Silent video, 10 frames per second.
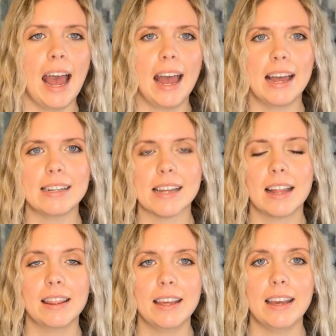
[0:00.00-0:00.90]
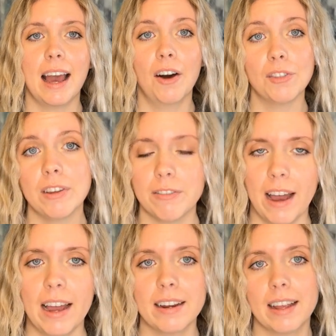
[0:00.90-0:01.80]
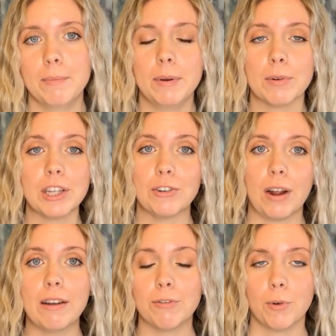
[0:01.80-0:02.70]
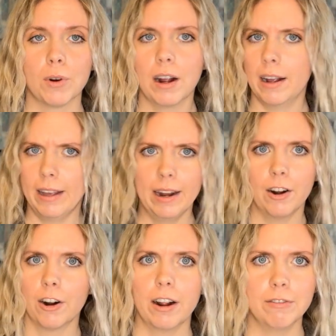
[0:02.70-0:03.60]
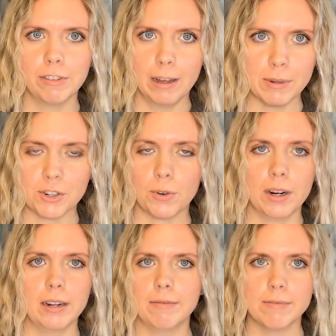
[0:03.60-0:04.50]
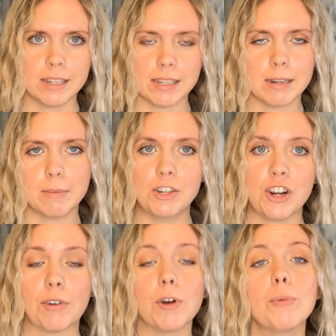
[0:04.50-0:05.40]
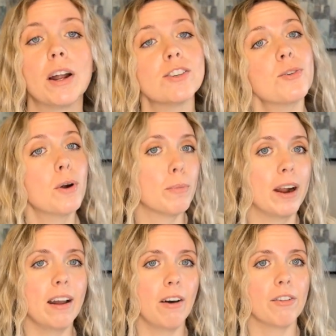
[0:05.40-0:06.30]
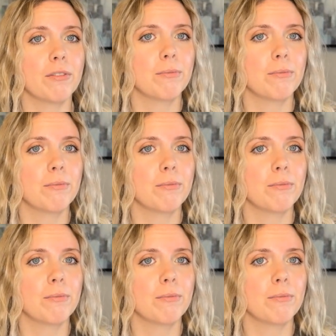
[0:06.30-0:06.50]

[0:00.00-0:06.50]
and the healthy fat can be really great for, again, our inflammatory system in general, but also our brain health.